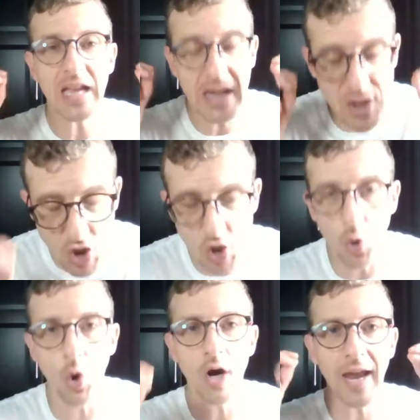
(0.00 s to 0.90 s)
It is
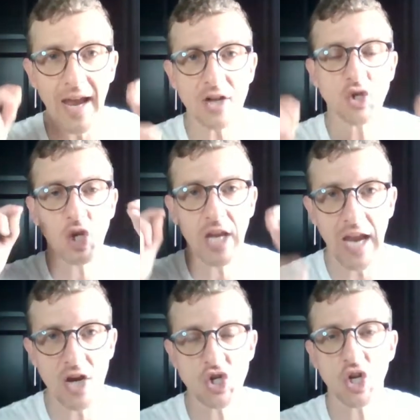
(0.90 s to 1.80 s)
your
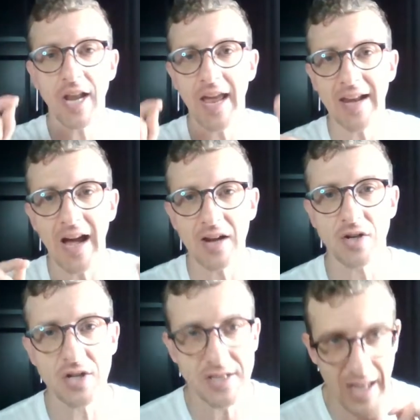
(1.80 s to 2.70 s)
education and
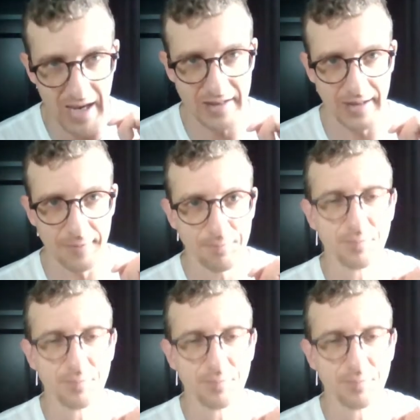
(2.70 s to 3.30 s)
understanding.